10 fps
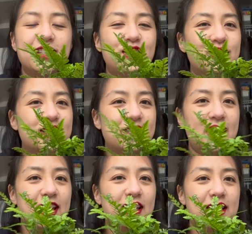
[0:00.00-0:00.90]
just
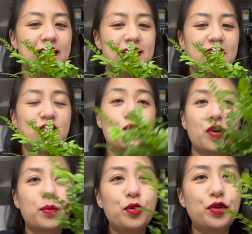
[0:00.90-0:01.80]
think it's
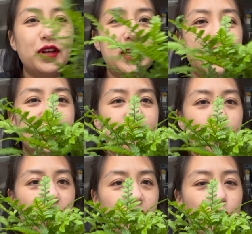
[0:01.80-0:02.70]
adorable in its
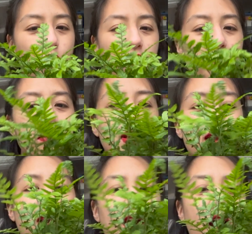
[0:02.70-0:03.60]
small form.
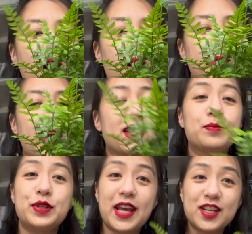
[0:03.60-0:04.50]
It has
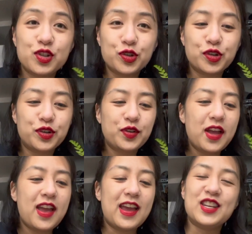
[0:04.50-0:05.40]
potential
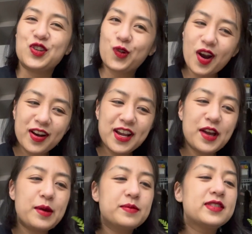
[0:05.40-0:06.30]
in
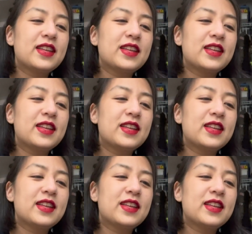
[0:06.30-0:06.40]
terrariums,